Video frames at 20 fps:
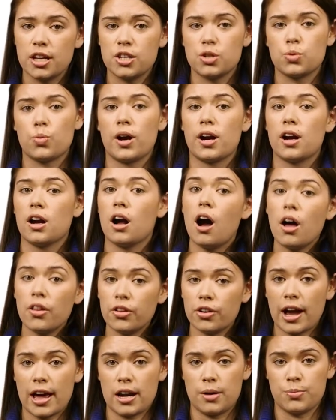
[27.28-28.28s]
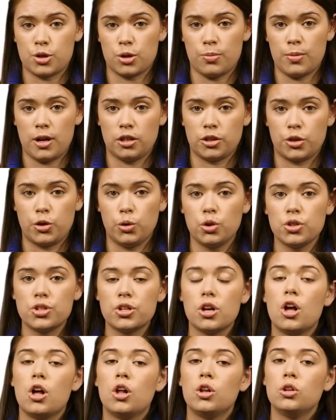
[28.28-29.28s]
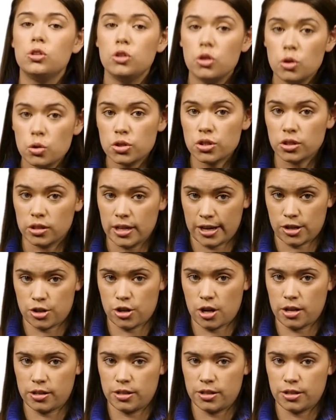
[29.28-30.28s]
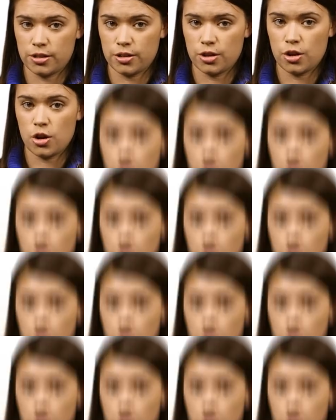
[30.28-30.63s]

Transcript: is where other atoms or molecules lose electrons.